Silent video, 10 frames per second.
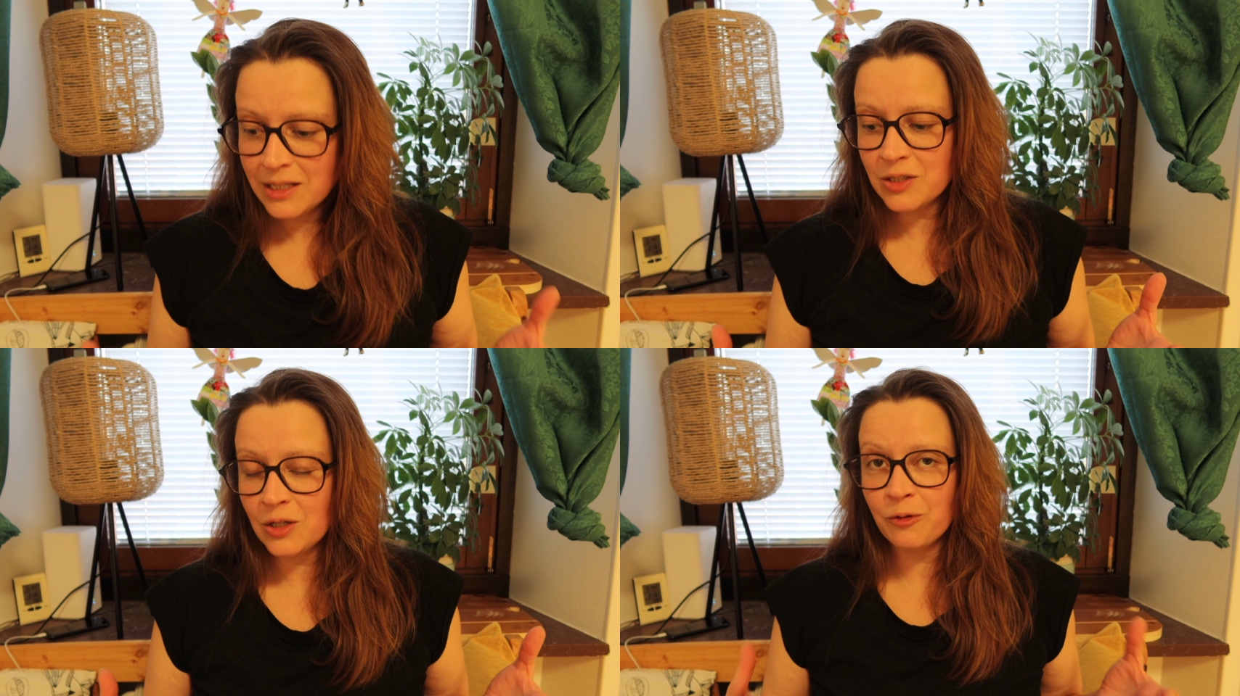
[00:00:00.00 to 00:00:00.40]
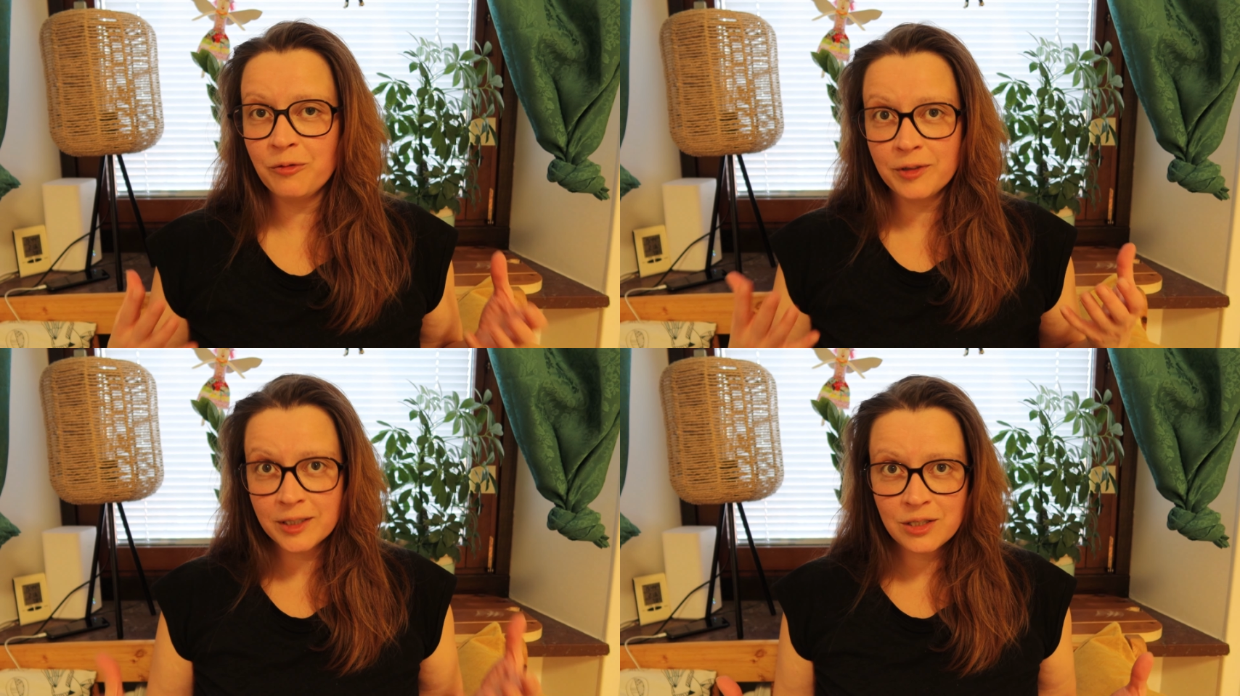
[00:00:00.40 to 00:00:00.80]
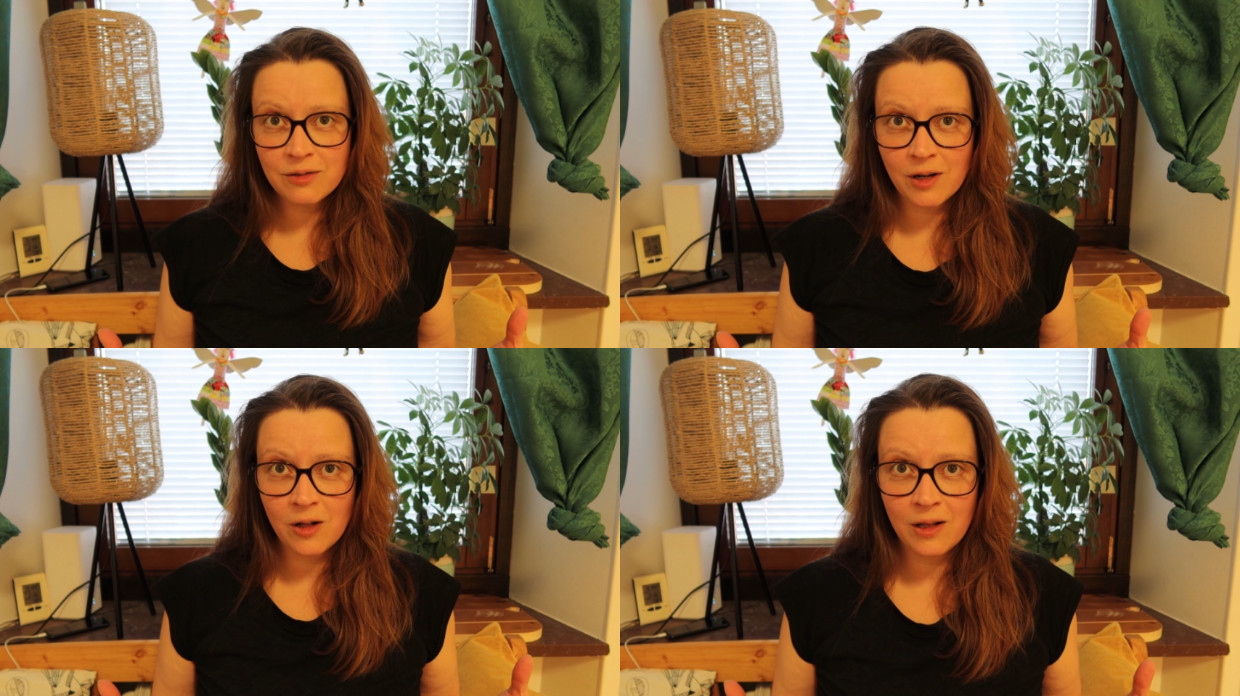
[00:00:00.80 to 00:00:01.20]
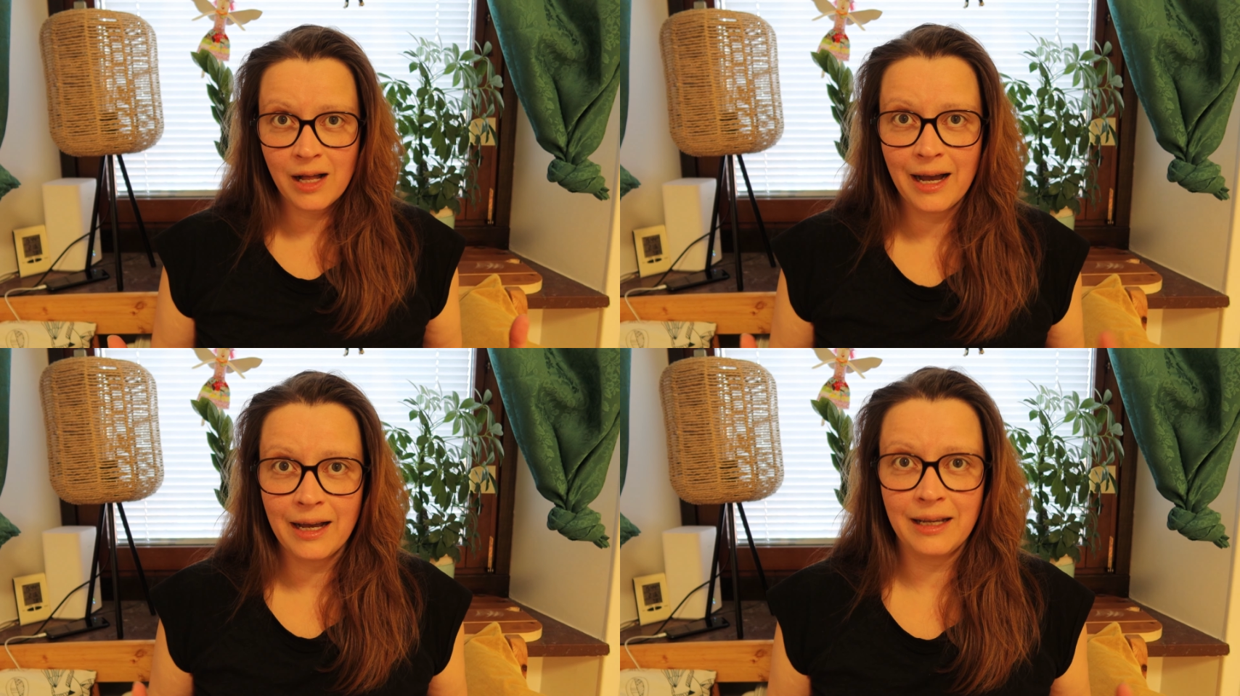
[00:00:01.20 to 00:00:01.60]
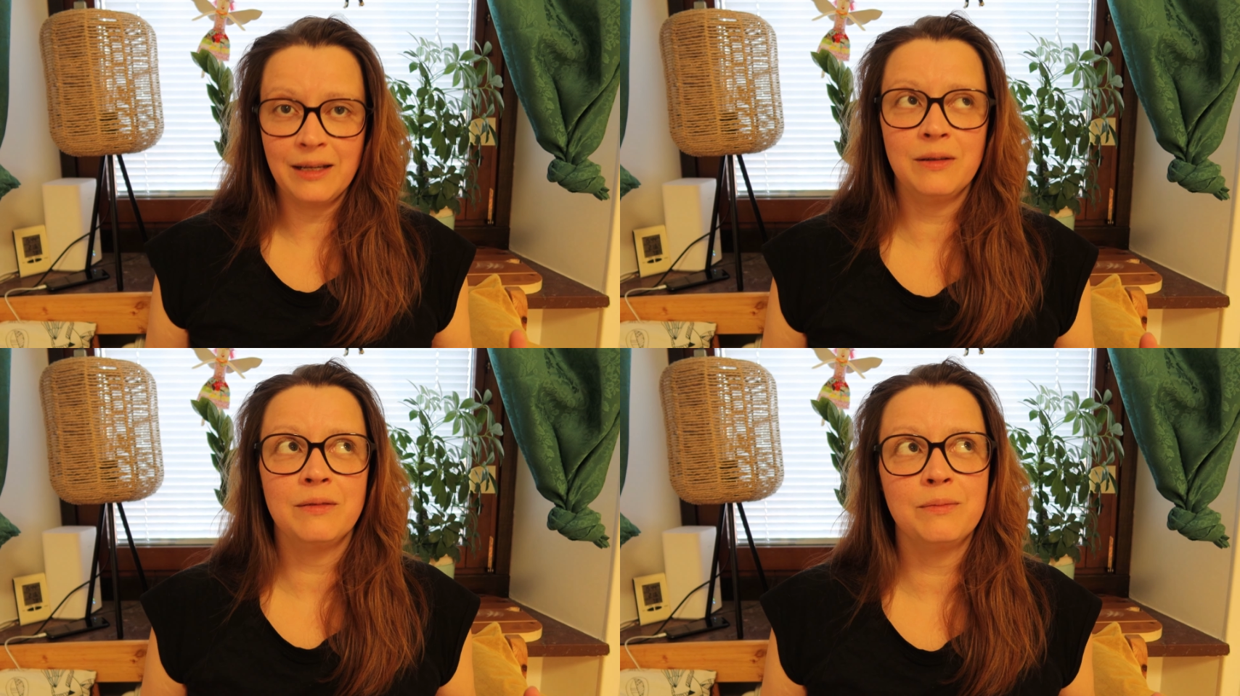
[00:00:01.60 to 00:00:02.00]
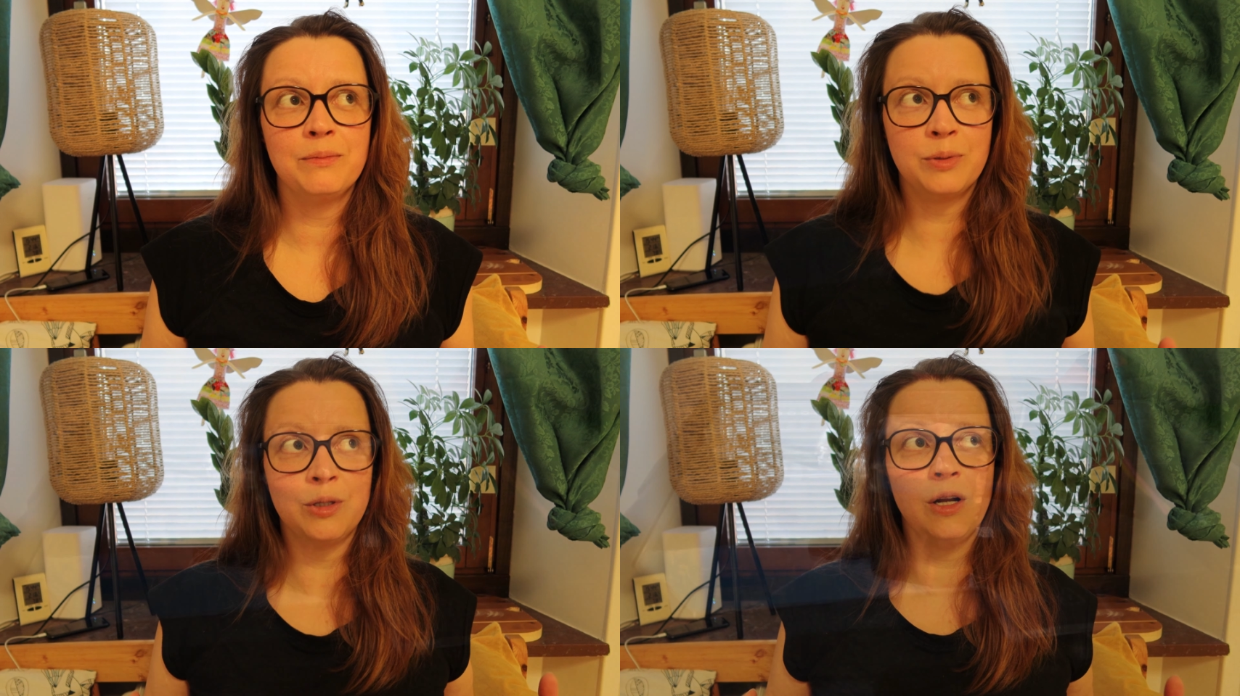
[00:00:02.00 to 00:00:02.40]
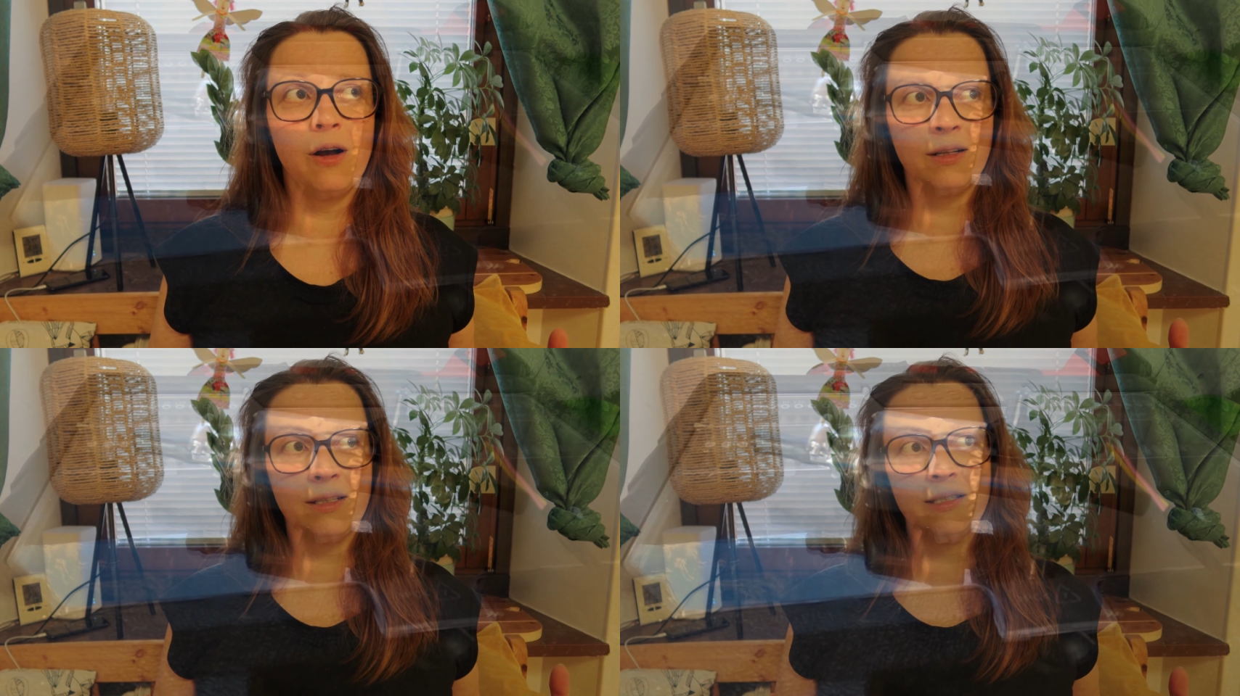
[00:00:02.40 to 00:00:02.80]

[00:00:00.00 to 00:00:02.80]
So first of all, I put on